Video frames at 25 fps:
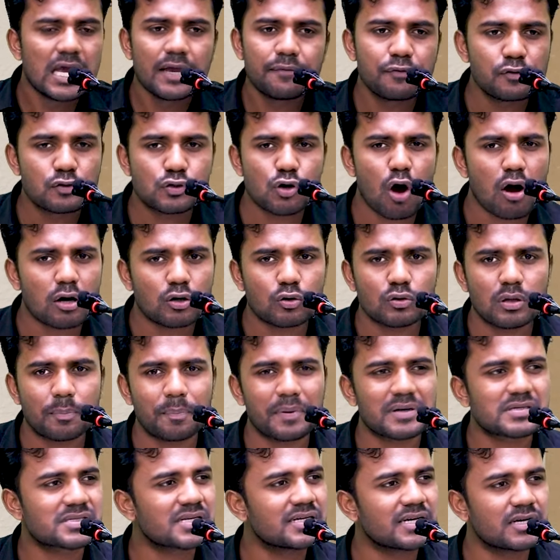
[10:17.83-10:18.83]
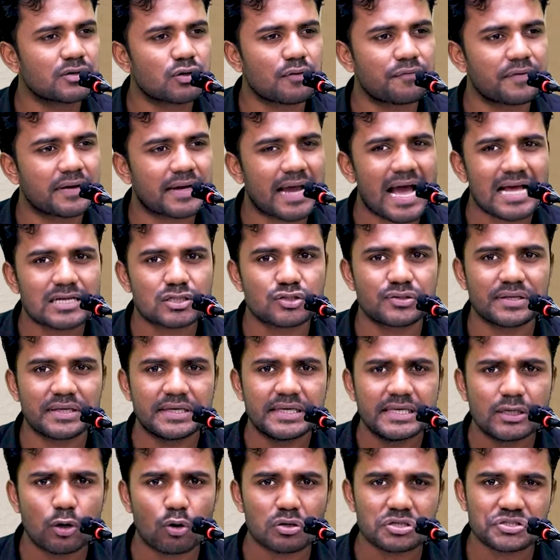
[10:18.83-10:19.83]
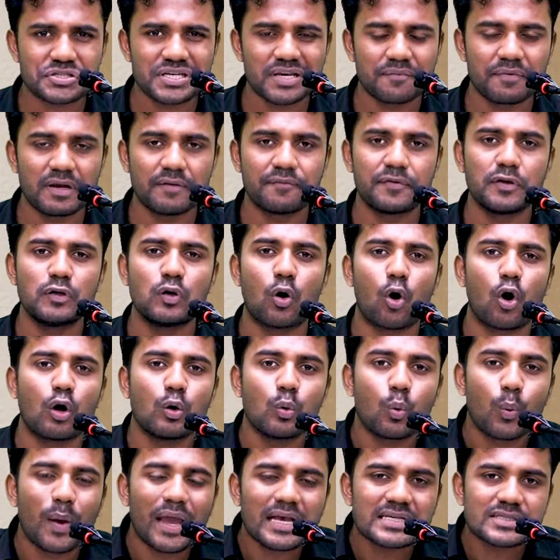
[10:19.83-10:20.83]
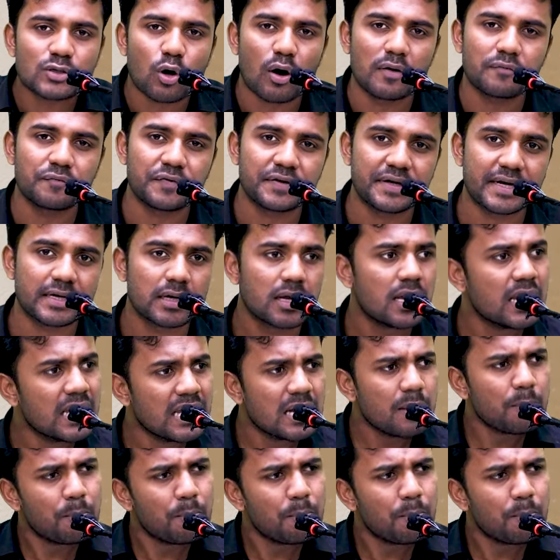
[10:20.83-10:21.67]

if you talk to the President of a country, he or she will feel always confident.